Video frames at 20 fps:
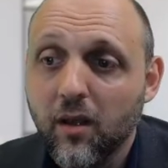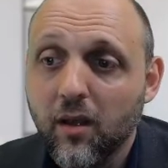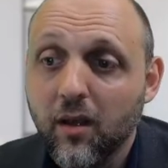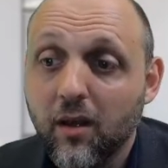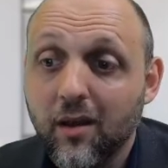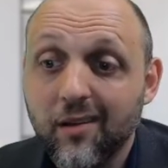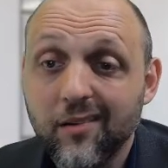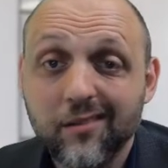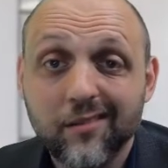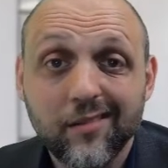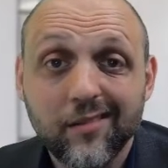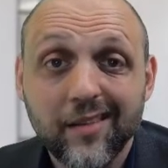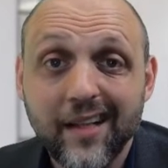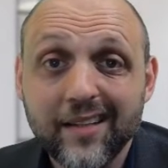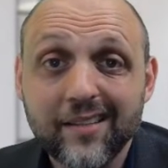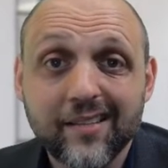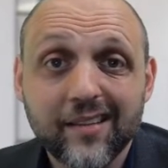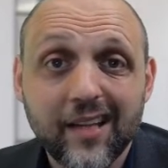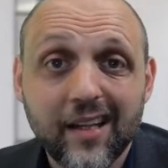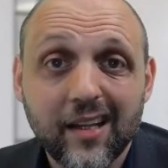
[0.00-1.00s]
And
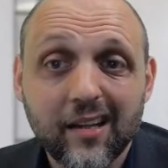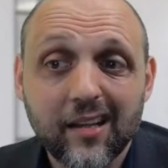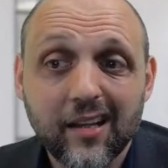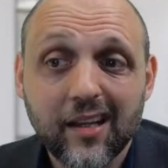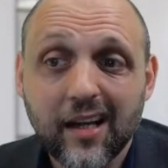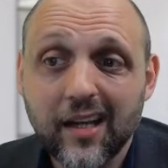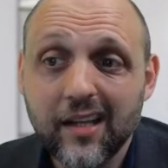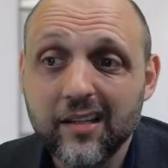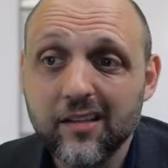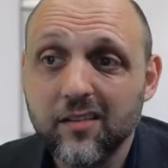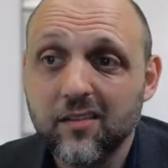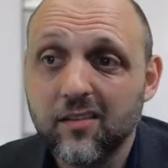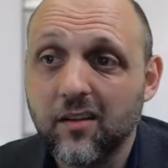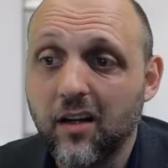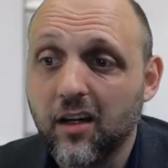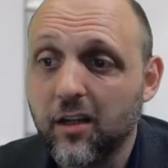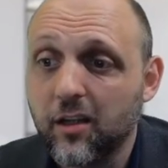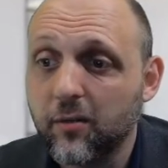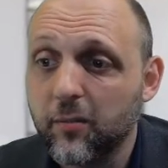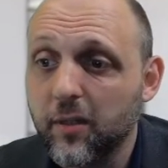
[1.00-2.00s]
that's the end of the guidance
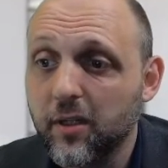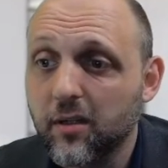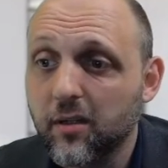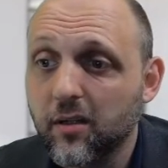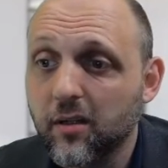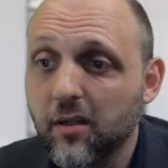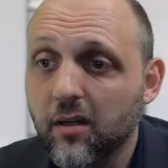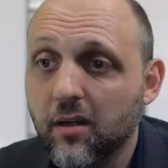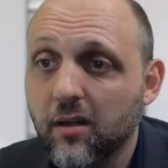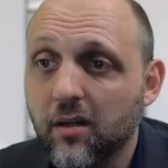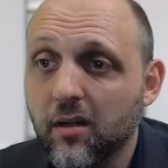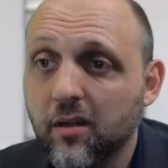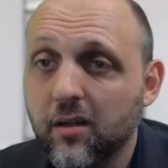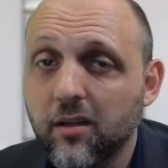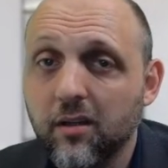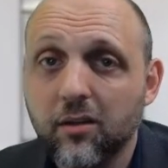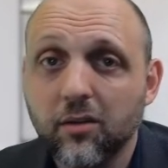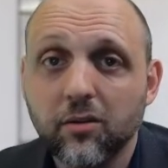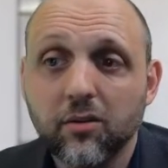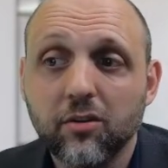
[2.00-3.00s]
document.
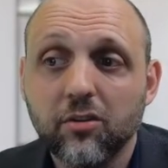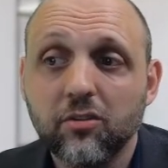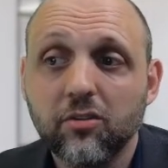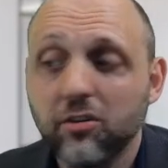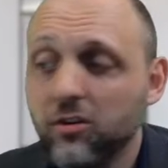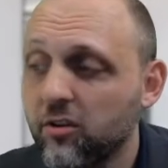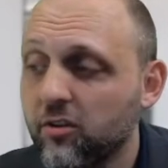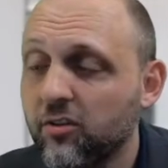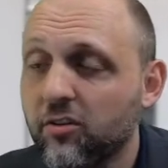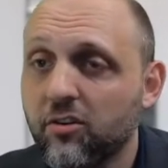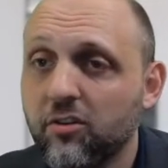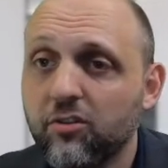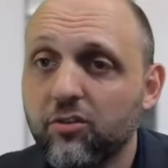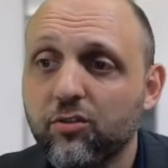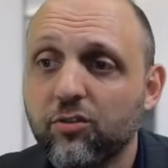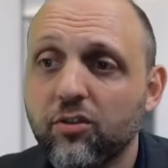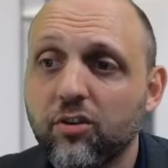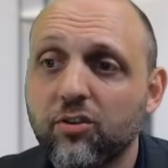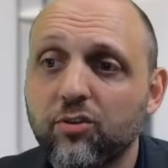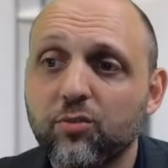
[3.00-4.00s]
You know,
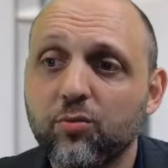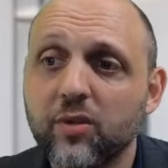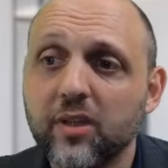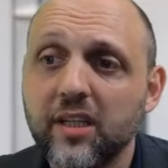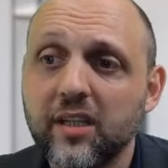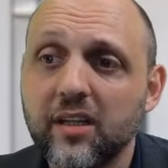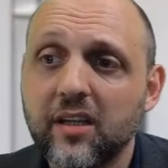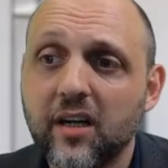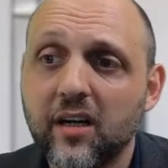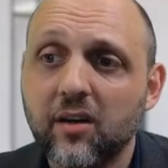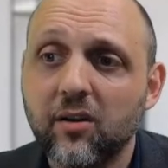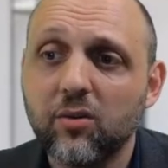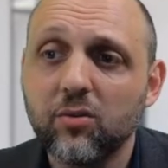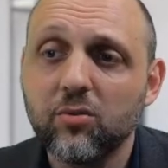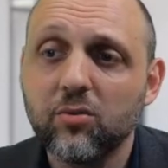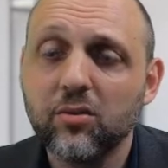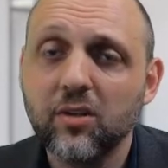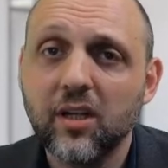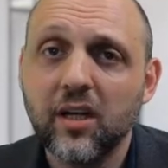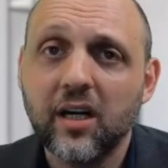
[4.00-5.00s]
there's really not a
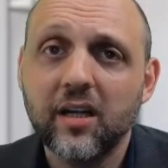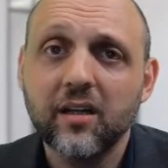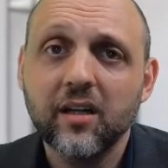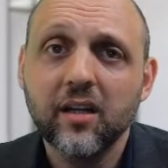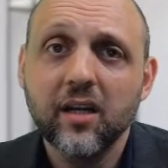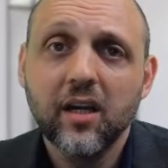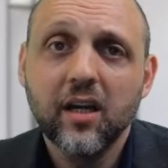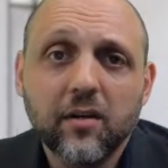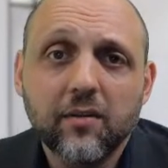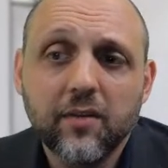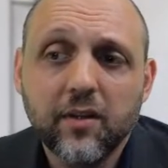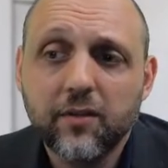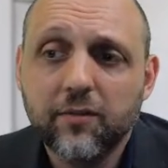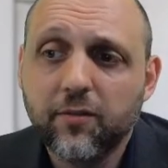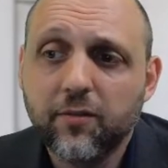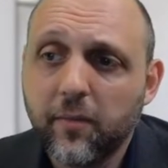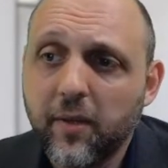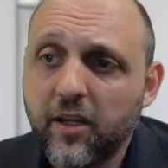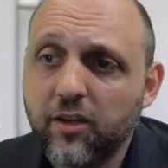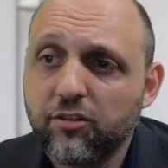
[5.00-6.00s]
whole lot of
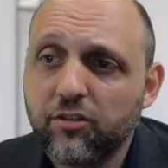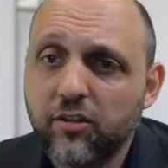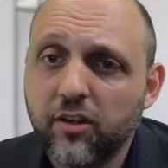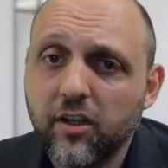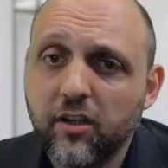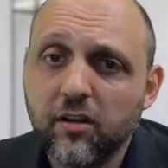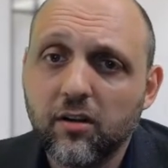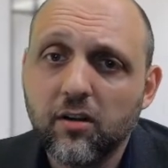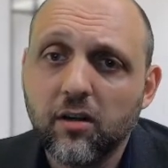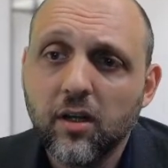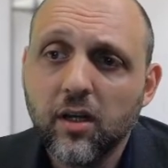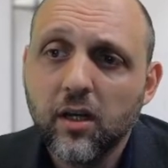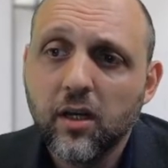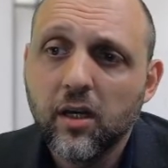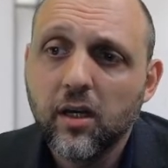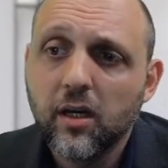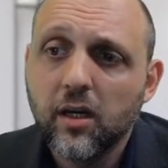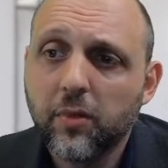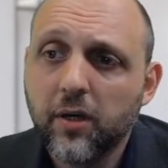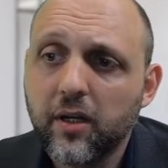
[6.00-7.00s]
information here,
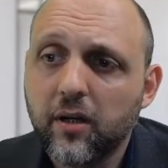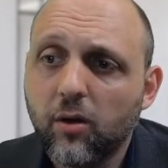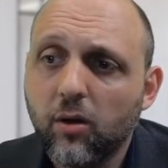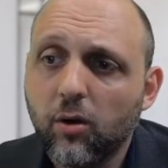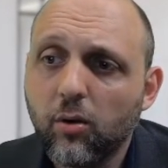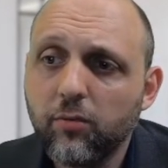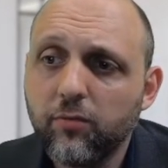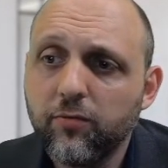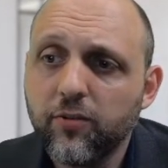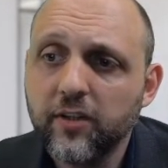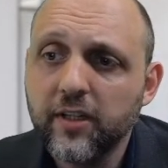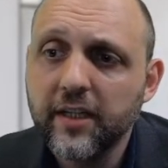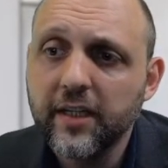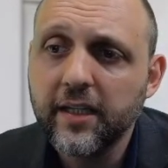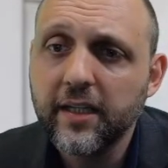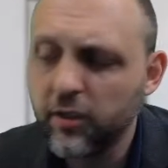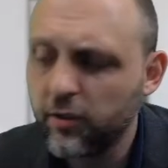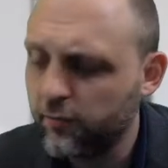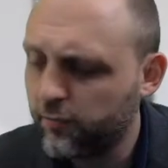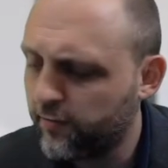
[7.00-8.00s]
but
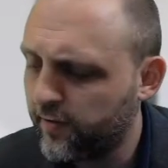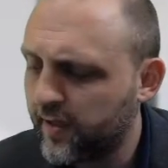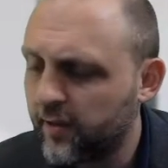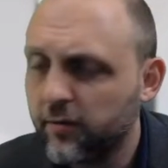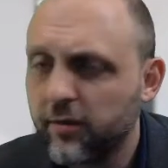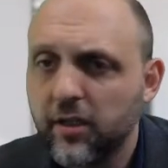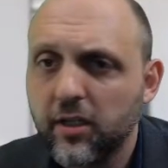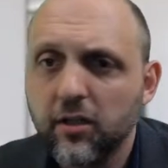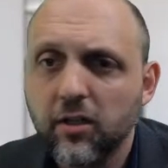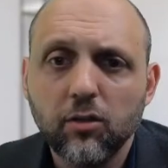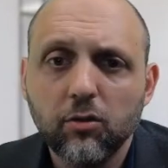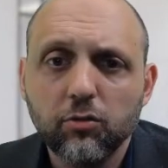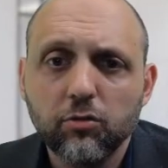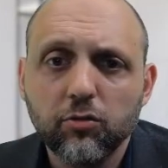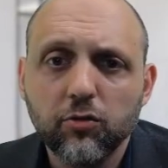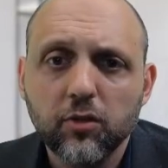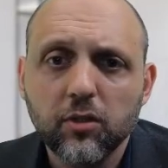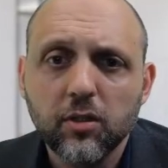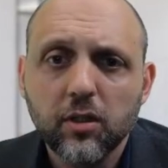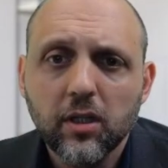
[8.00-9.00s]
hopefully you found it
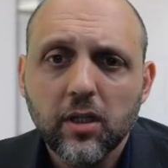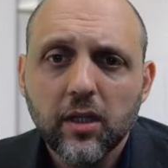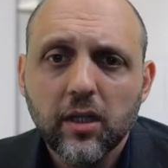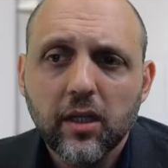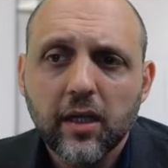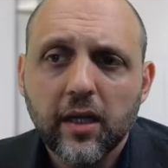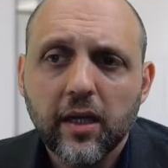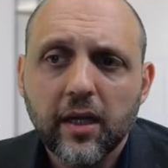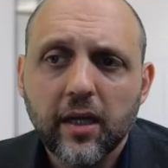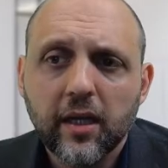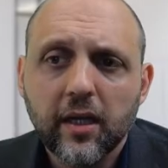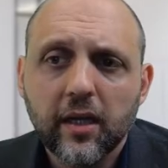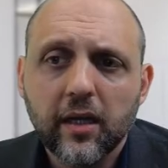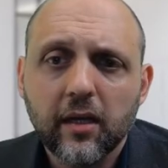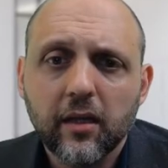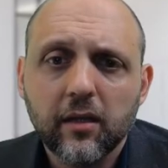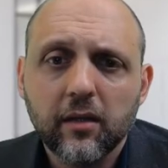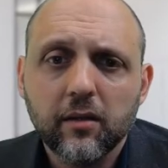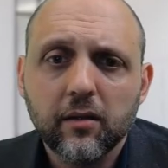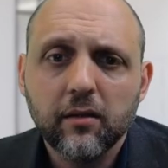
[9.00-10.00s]
useful.
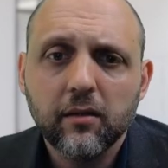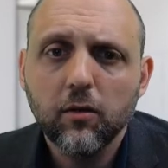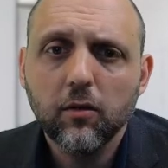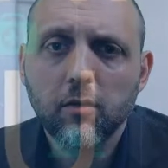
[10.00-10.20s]
And